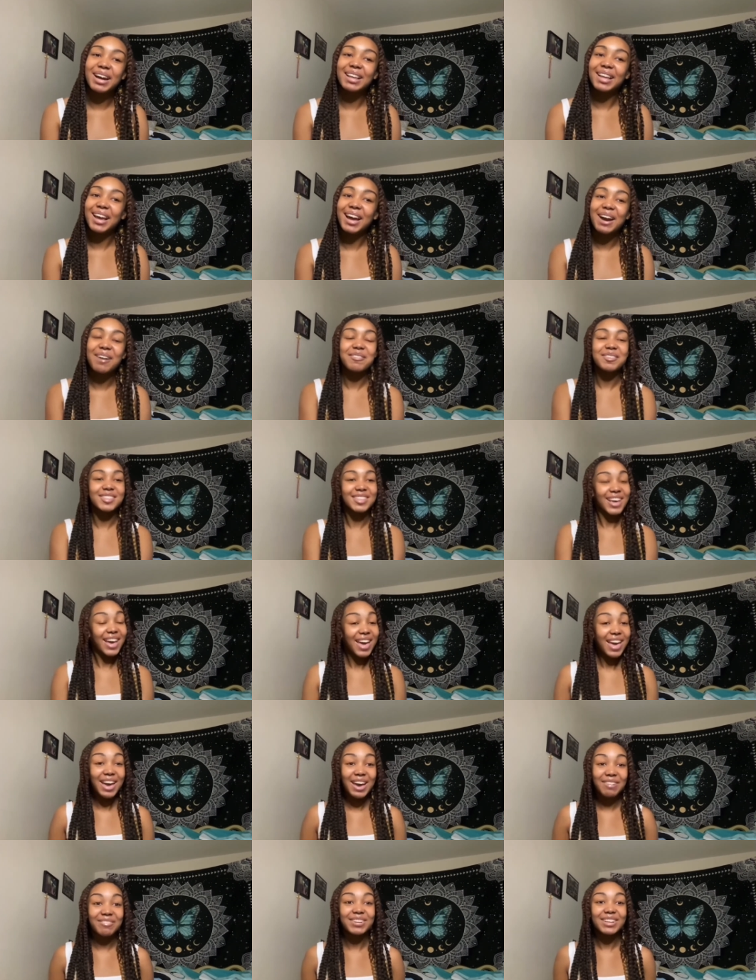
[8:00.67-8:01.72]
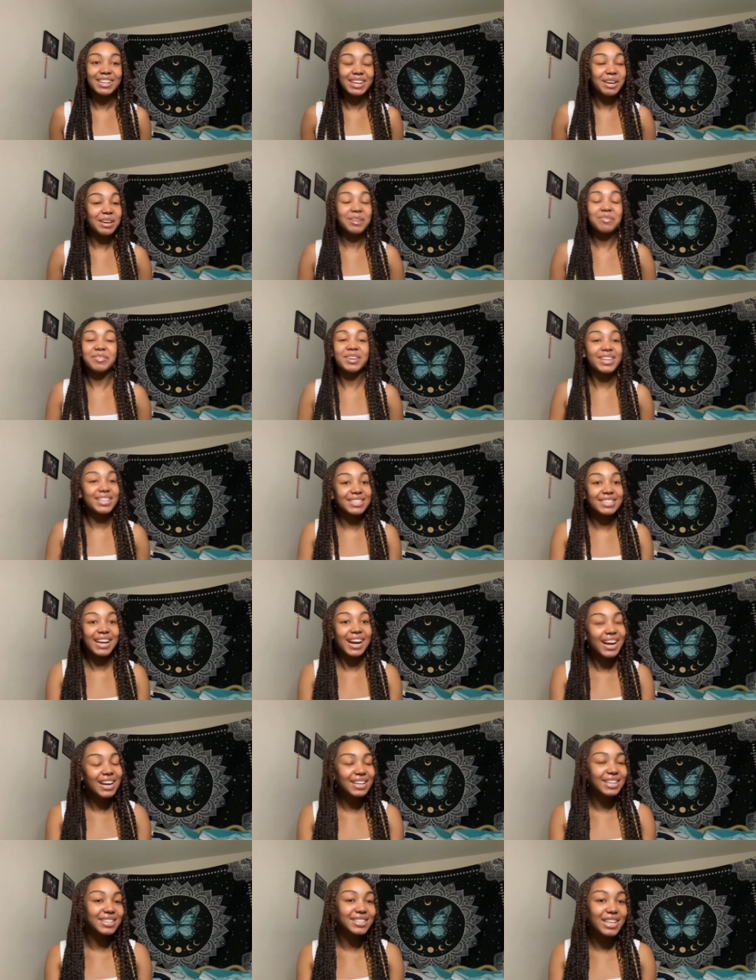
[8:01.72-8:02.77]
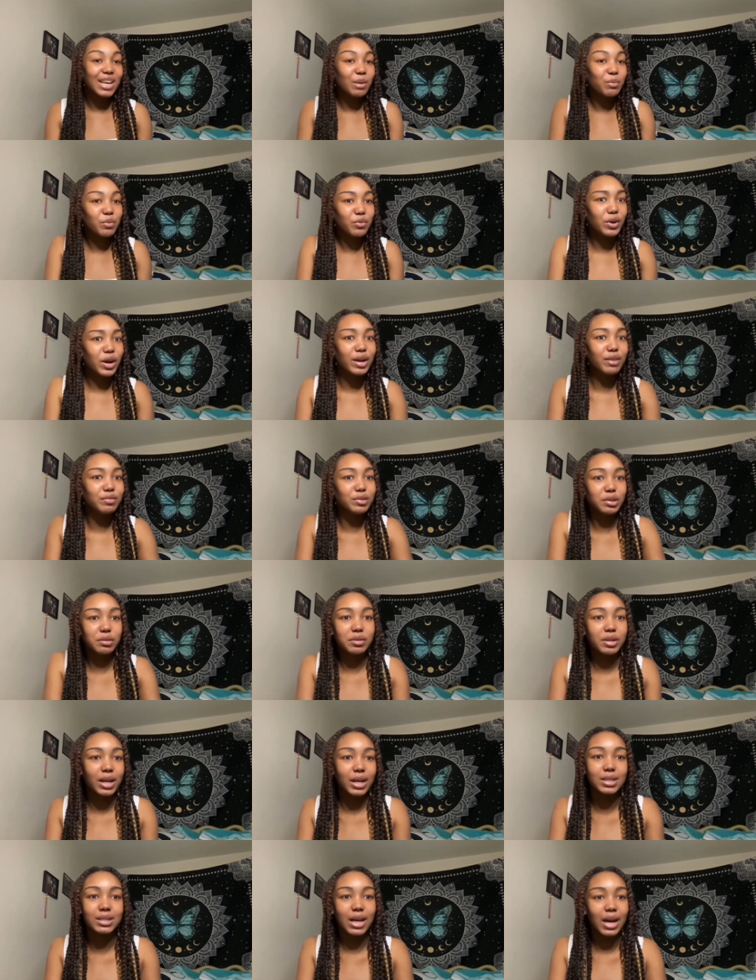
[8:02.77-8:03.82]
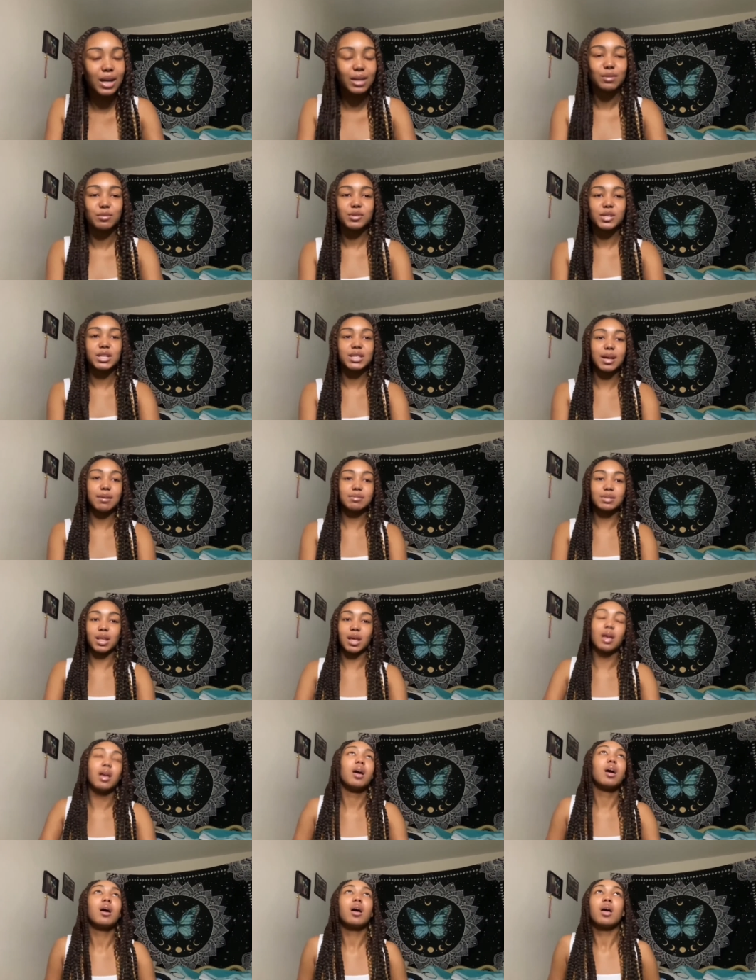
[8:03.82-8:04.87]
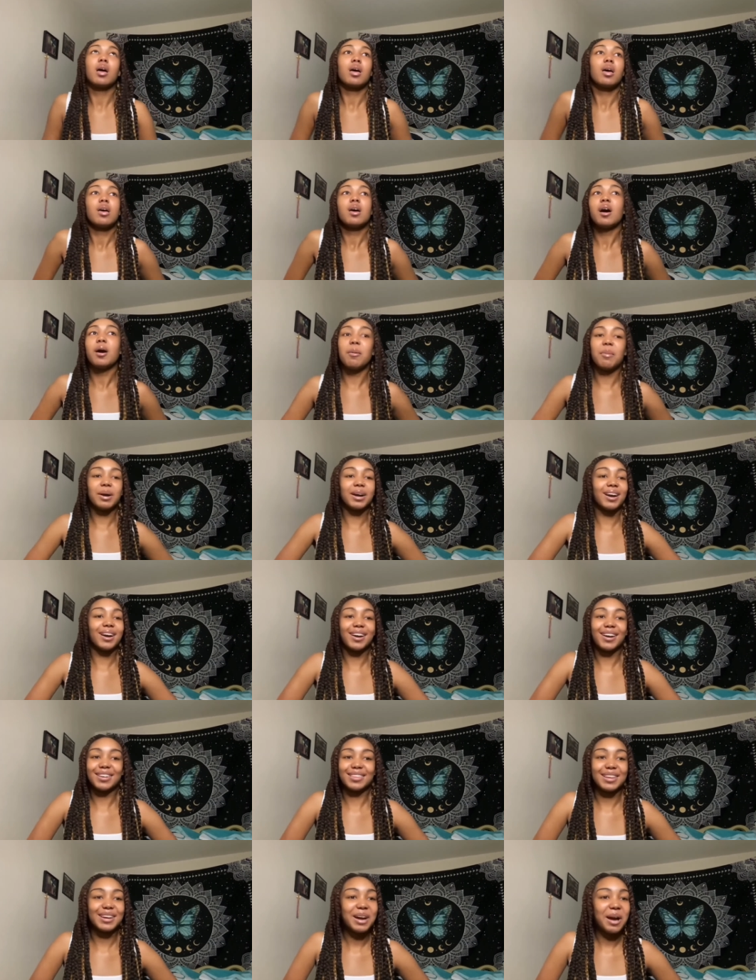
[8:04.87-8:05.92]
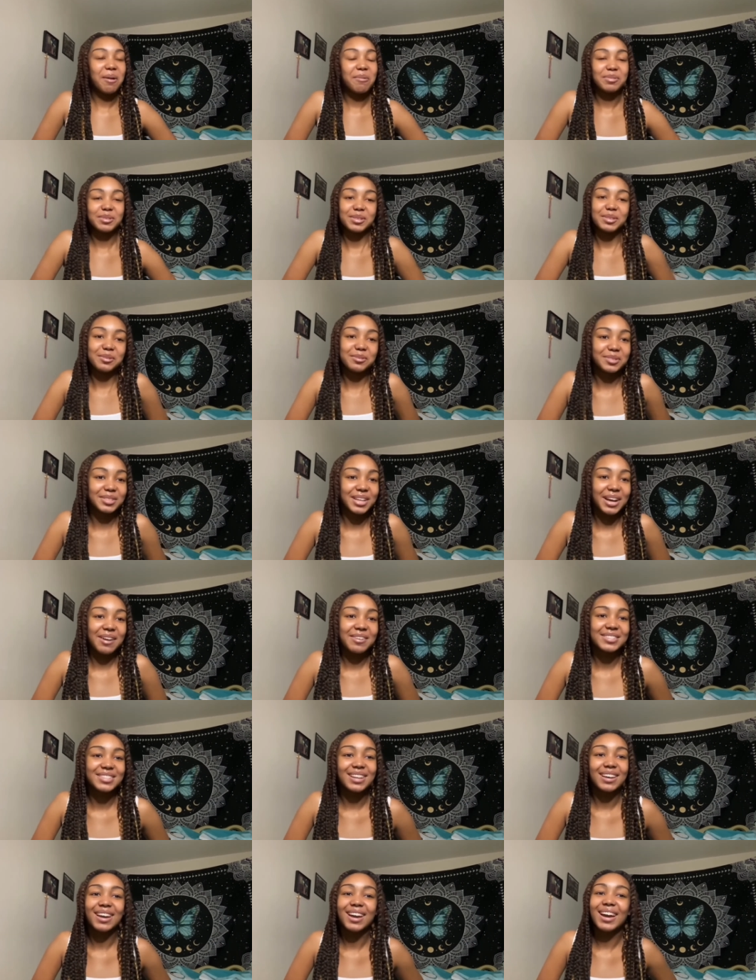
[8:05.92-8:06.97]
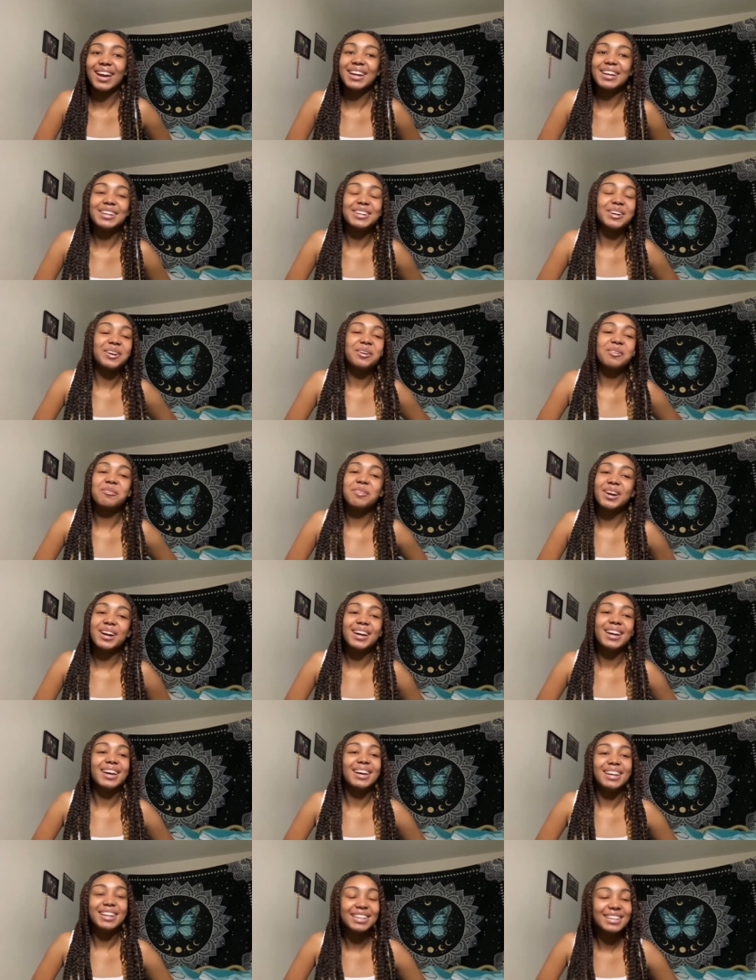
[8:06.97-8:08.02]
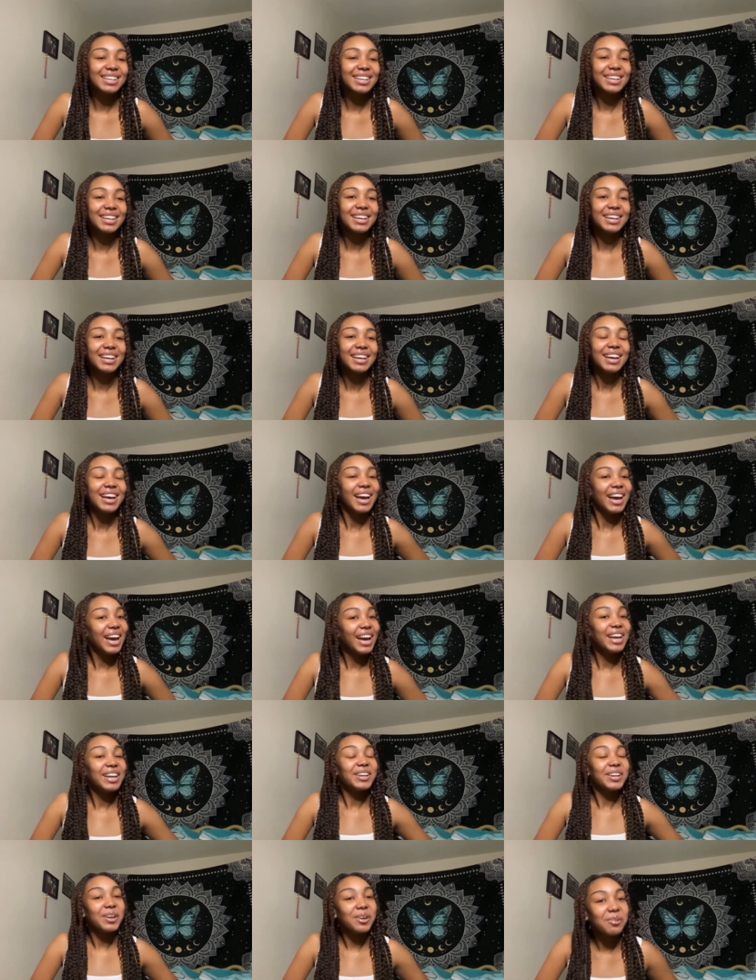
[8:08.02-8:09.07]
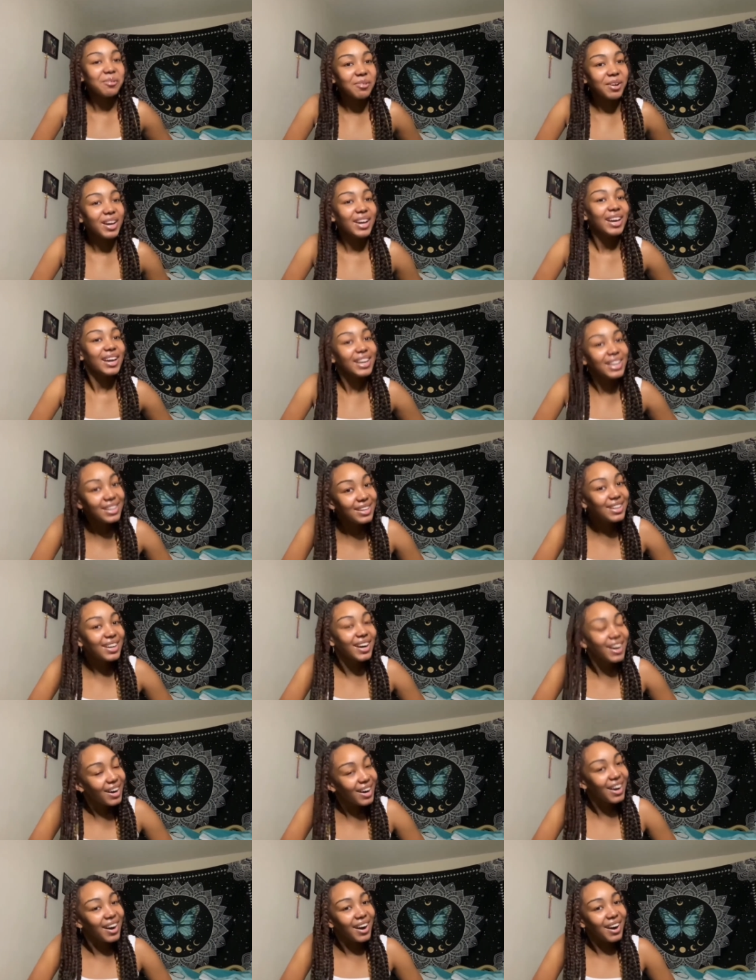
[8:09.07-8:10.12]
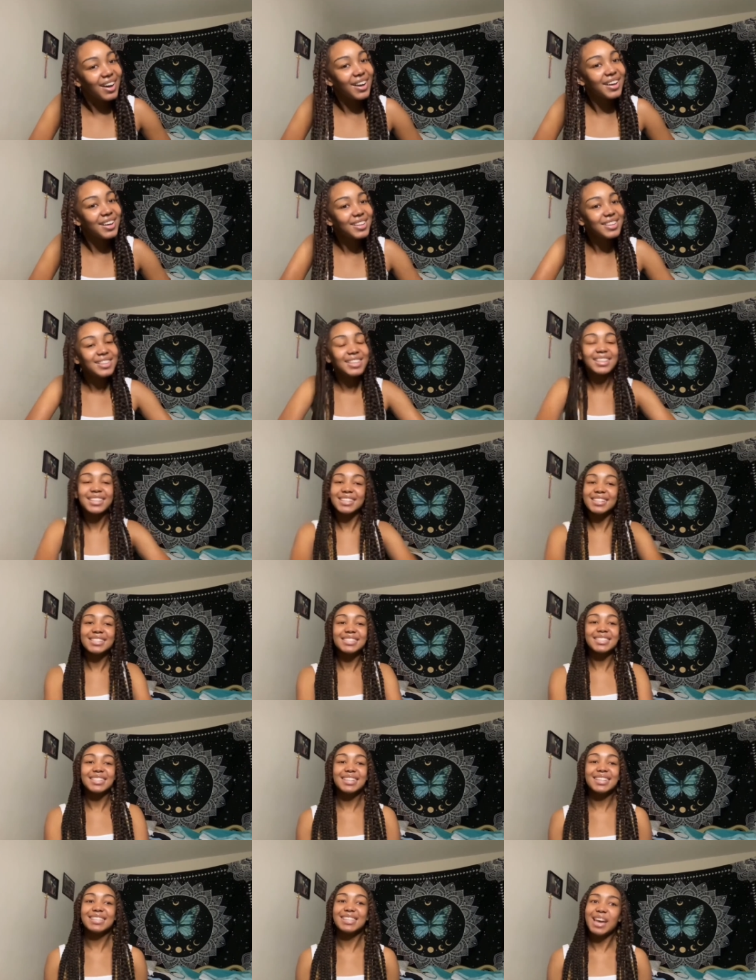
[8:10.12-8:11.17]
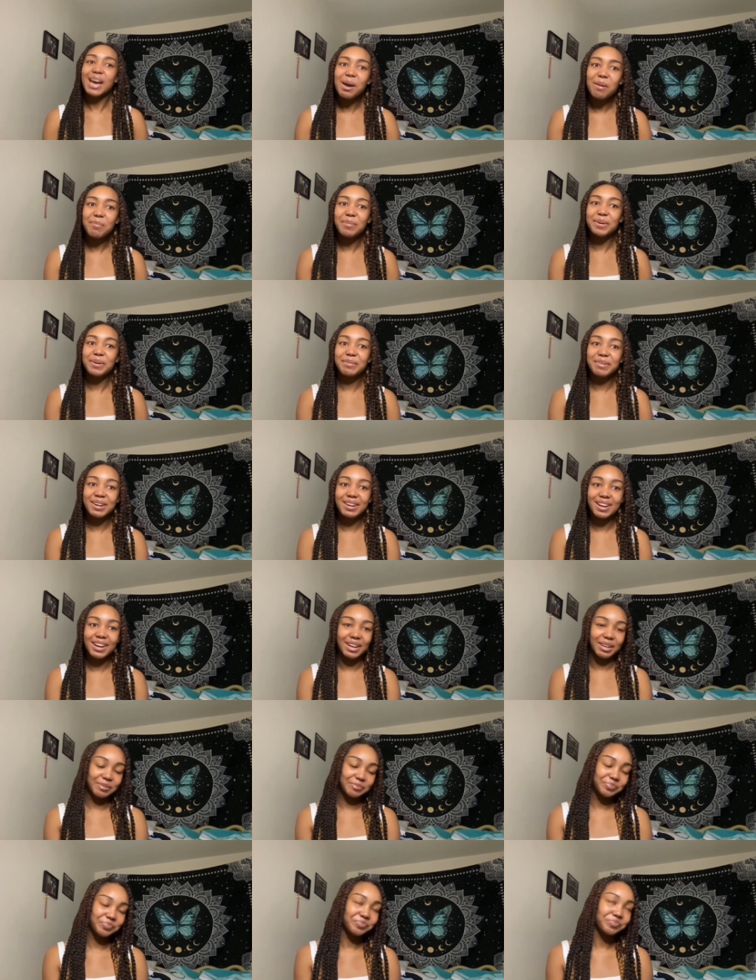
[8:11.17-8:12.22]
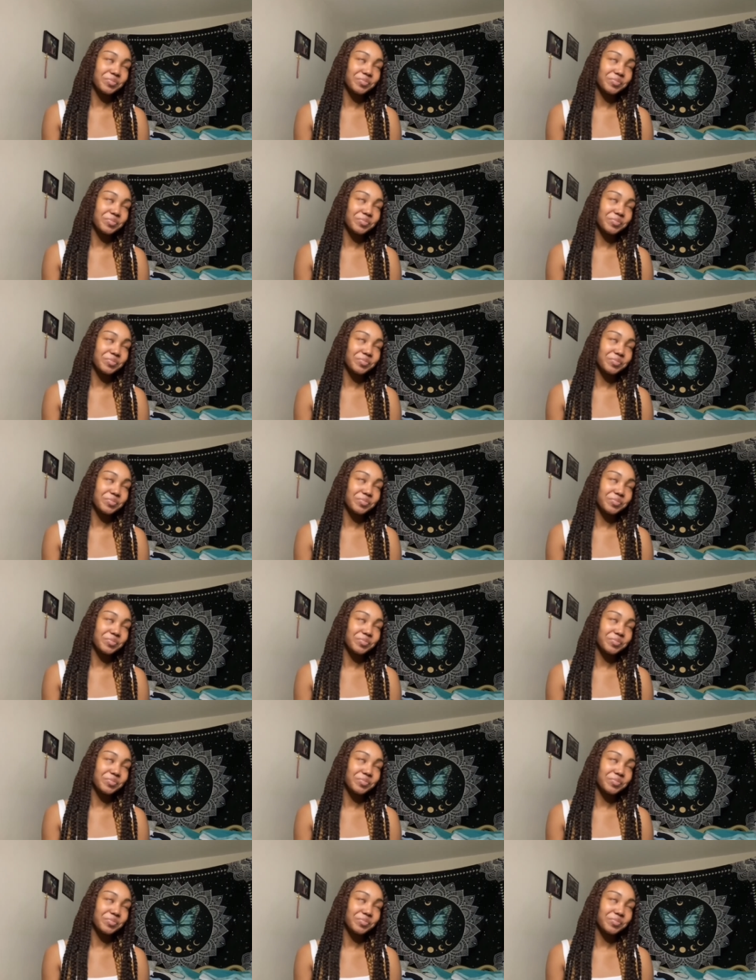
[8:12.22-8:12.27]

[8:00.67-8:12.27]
Like, I was having a damn anxiety attack before I even knew what anxiety was. I was like, oh my God. Like, I was losing. I was like, ain't no way that this shit is happening right now.